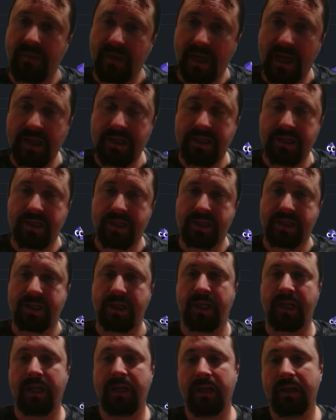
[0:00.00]
easy to
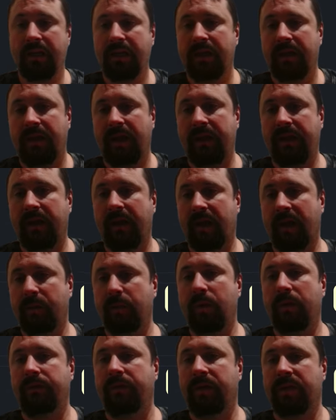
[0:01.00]
see, and then I can
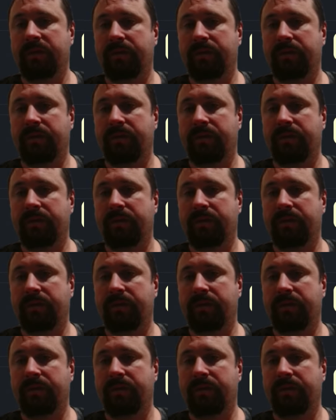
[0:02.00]
move on